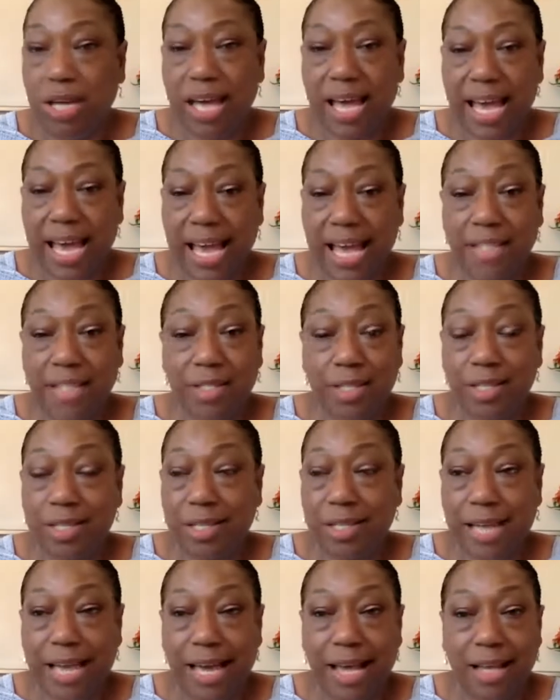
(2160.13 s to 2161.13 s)
has this
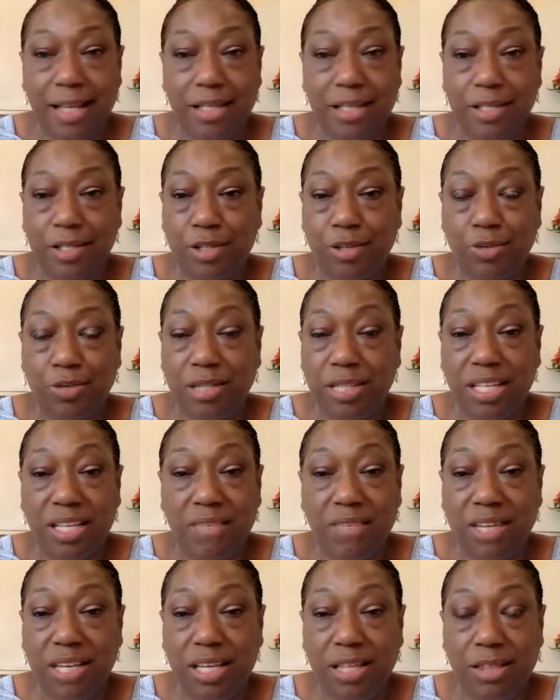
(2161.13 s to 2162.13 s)
analysis, who's
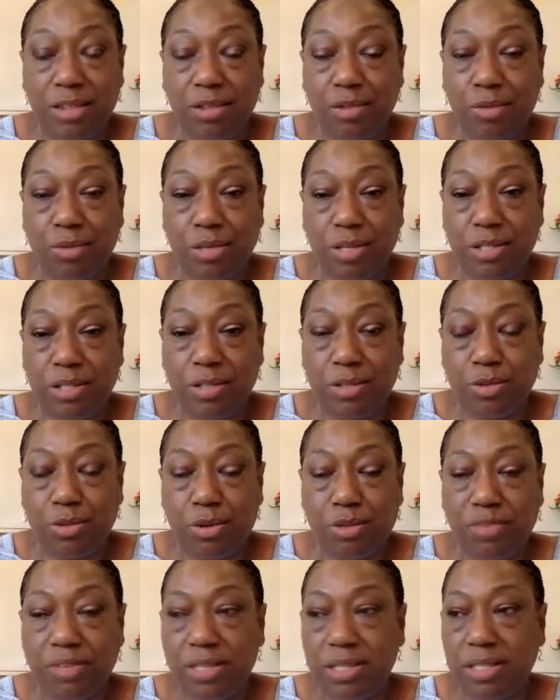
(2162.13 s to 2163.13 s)
living through this sort
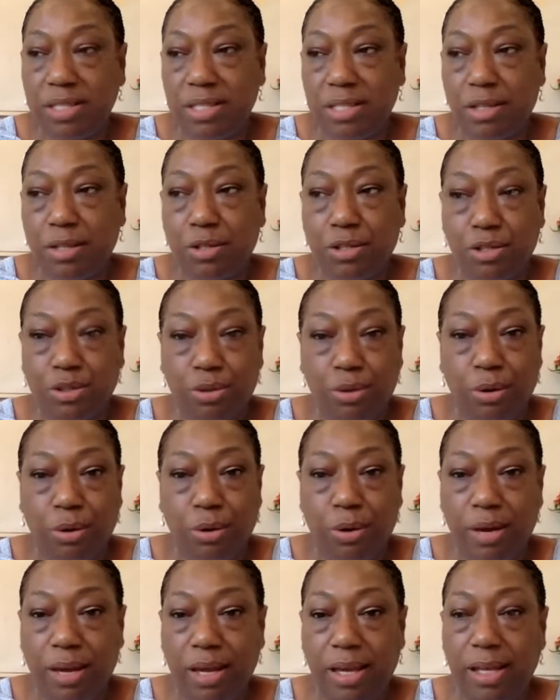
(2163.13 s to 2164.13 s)
of concealed
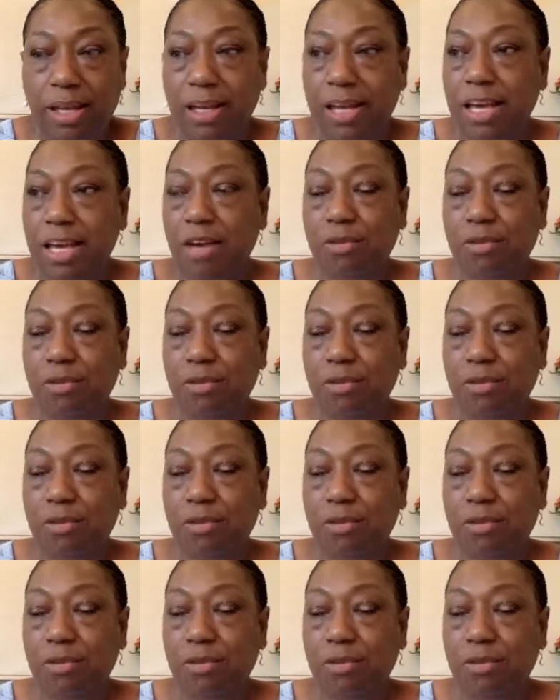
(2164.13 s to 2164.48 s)
story,